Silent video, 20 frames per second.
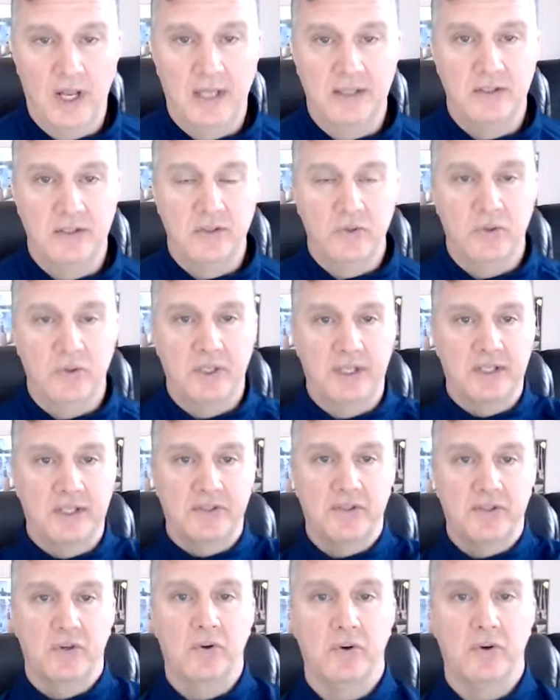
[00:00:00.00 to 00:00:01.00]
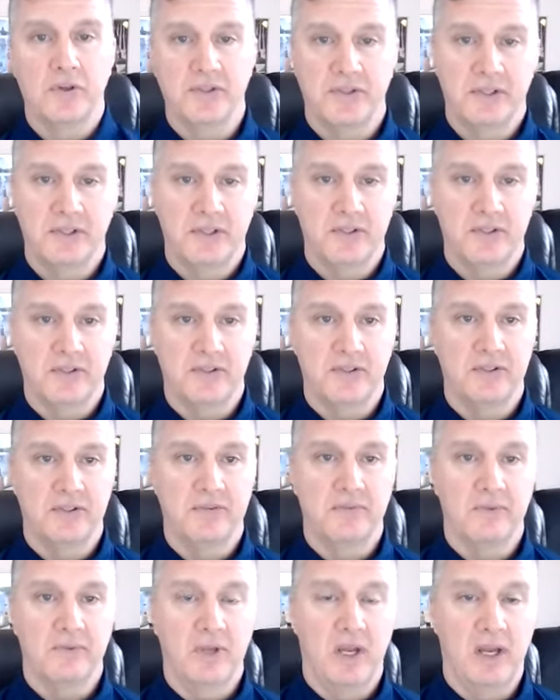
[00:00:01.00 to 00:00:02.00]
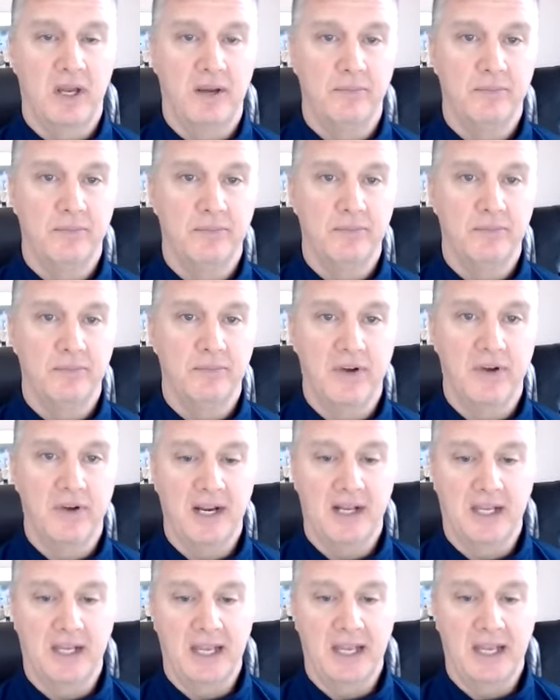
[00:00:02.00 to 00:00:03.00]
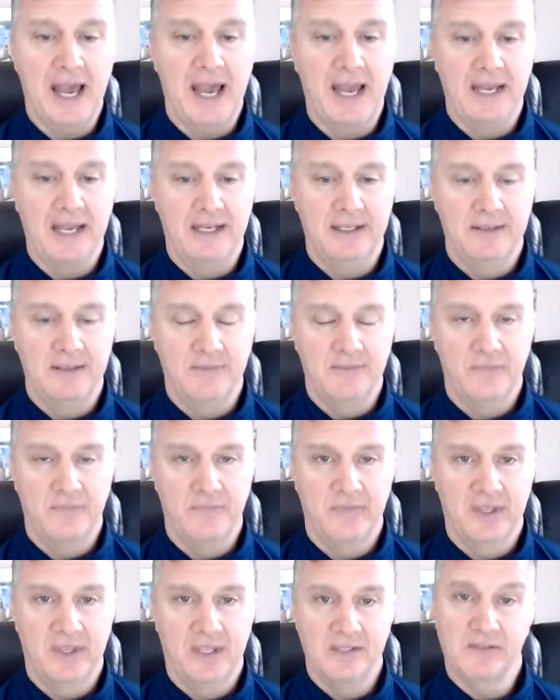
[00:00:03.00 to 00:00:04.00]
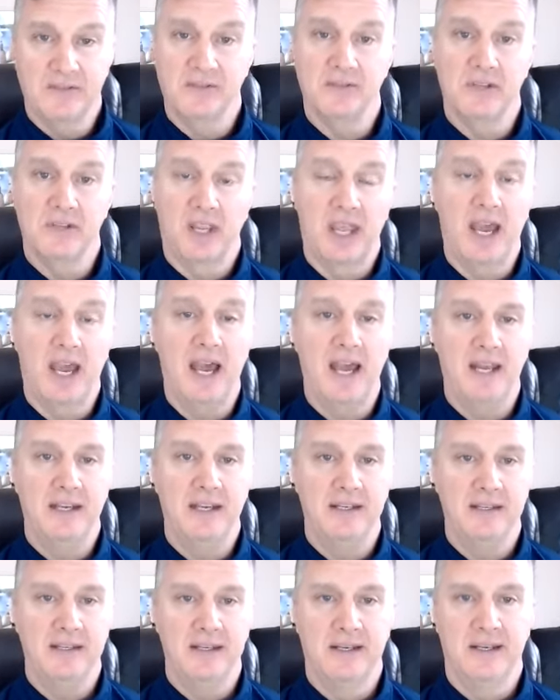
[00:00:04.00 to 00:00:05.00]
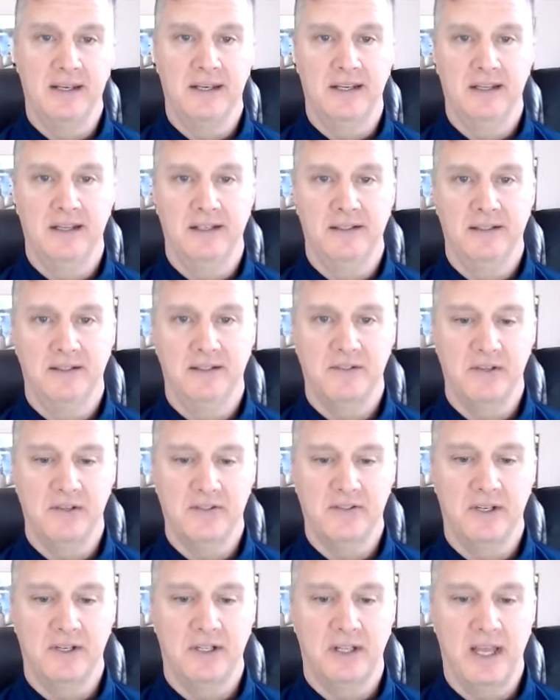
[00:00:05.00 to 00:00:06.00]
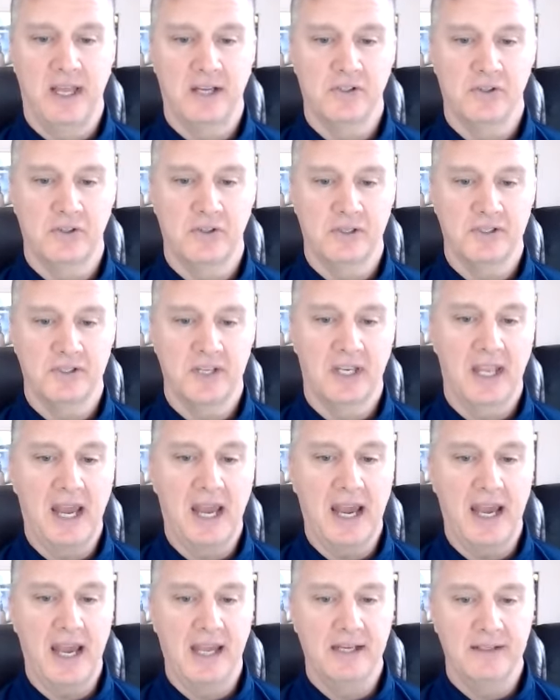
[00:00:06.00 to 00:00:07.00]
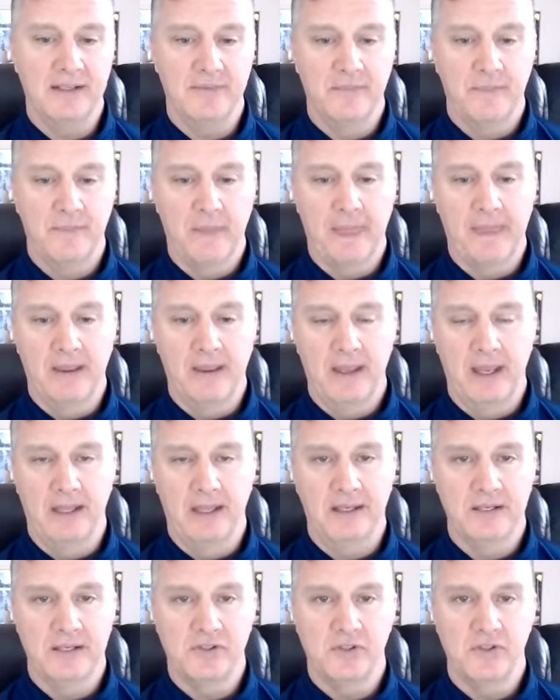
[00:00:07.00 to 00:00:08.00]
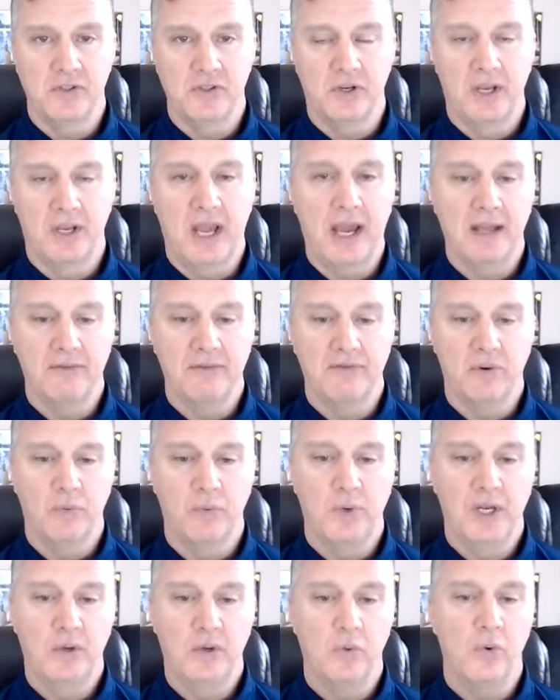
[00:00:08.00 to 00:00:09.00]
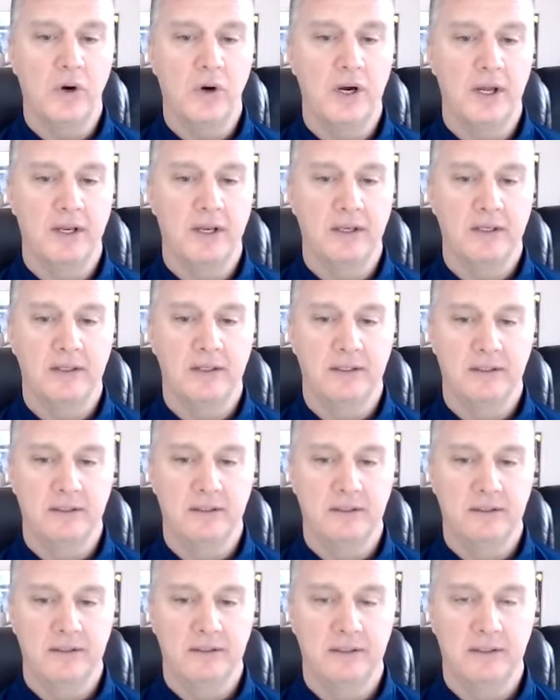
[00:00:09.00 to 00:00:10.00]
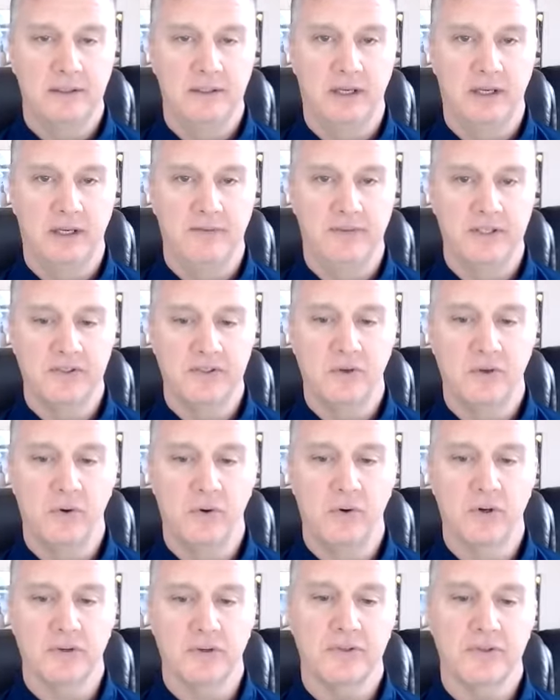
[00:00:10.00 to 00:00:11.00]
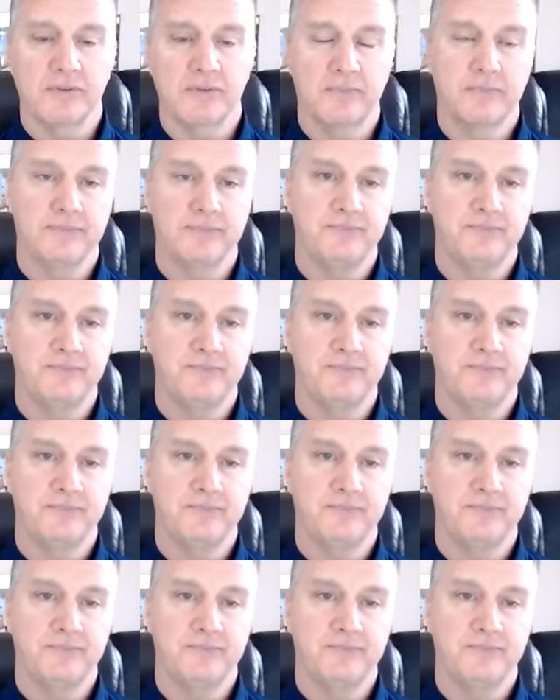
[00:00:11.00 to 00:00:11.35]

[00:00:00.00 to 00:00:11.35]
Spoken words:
I do in this course is provide a guide. This is a guide. This isn't a lecture, it's a guide. And this is your guide for week one of this course.